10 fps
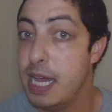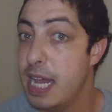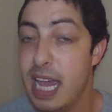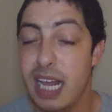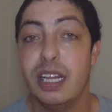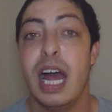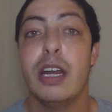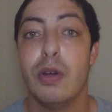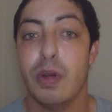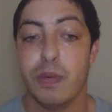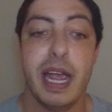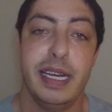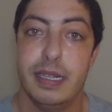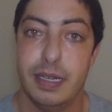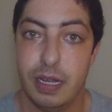He had a lot going right
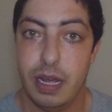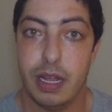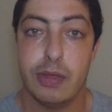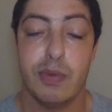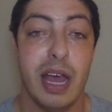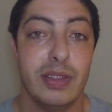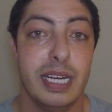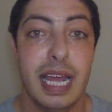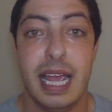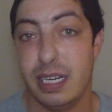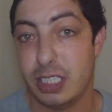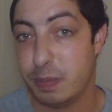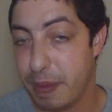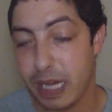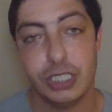throughout the day, and
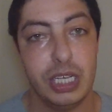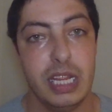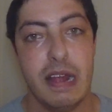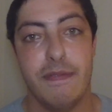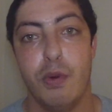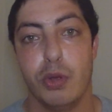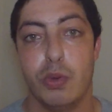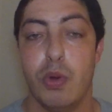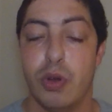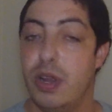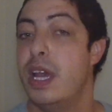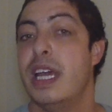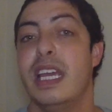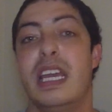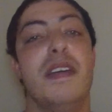especially in that fourth quarter,
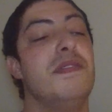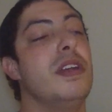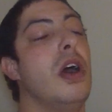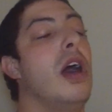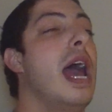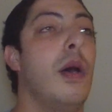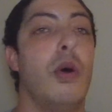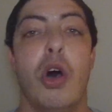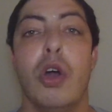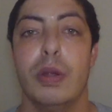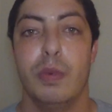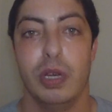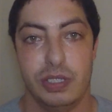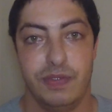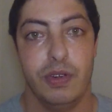given how hard it
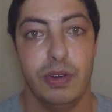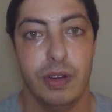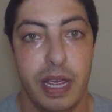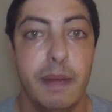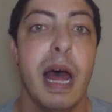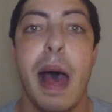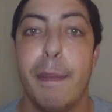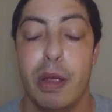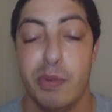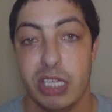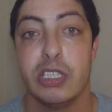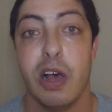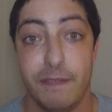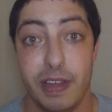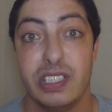was for him to operate with his
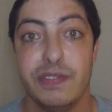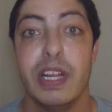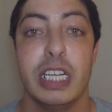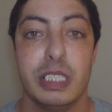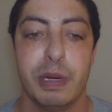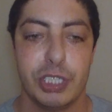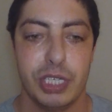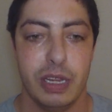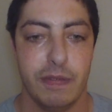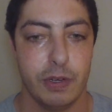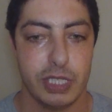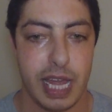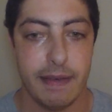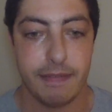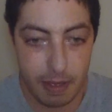offensive line, especially in the first
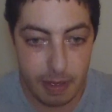half.